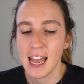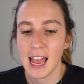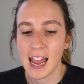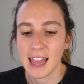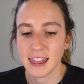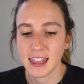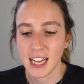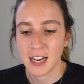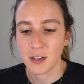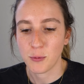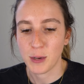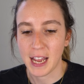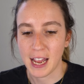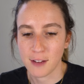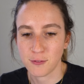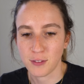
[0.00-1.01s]
and then
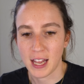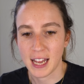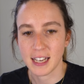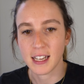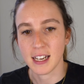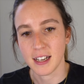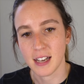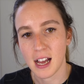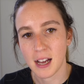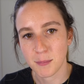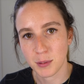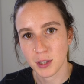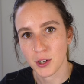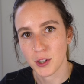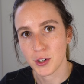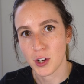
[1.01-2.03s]
we have like an
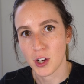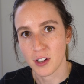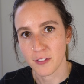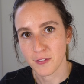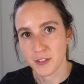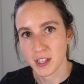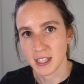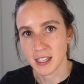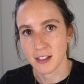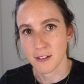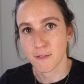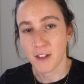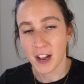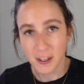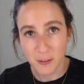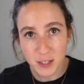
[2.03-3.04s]
upload of the
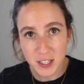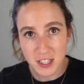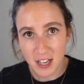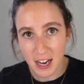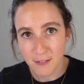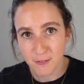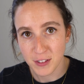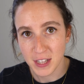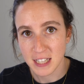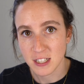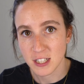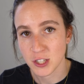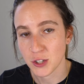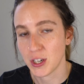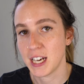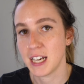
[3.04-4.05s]
final design for that
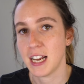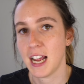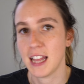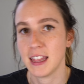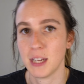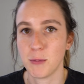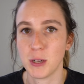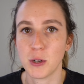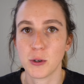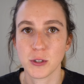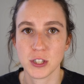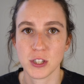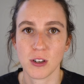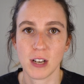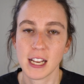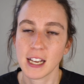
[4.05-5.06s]
screen, and then we
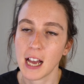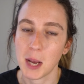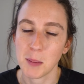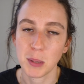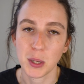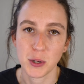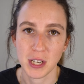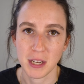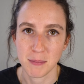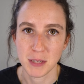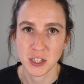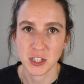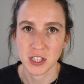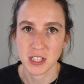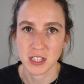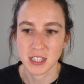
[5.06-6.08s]
also like upload
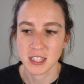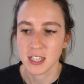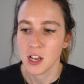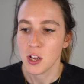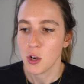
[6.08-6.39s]
images